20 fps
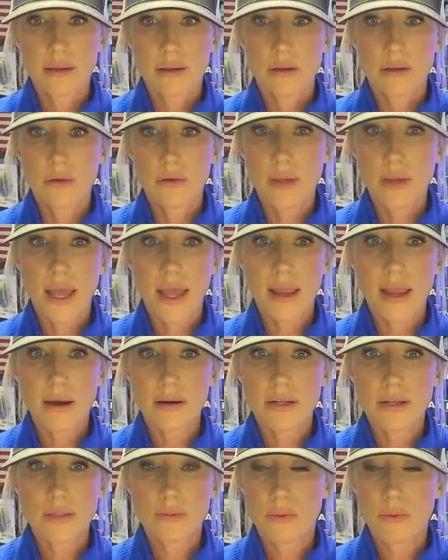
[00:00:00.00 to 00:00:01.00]
Who
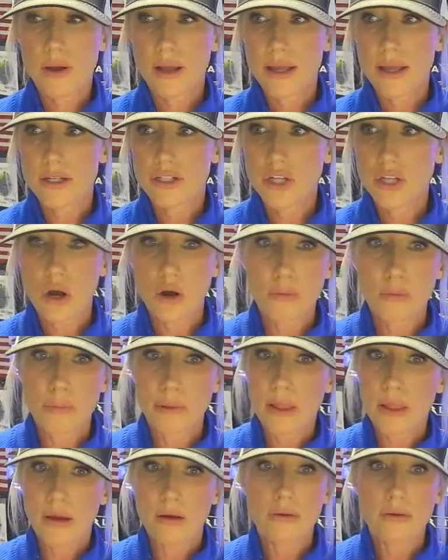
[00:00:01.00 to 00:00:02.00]
cares what Joe
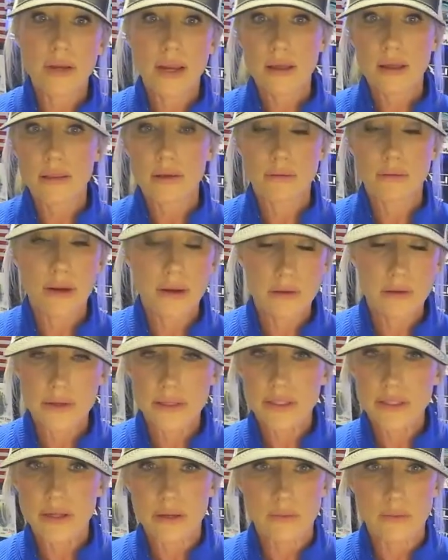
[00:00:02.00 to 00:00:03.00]
Blow down the road
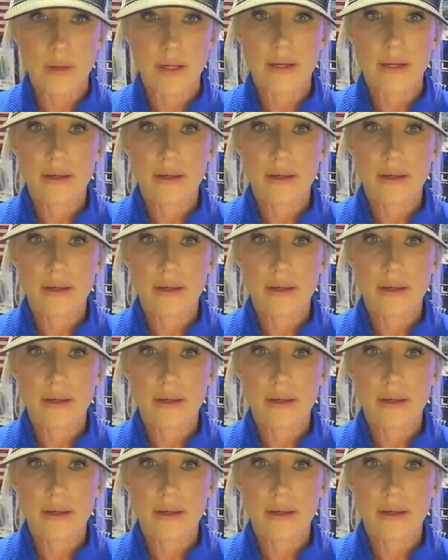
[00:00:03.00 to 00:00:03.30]
is doing?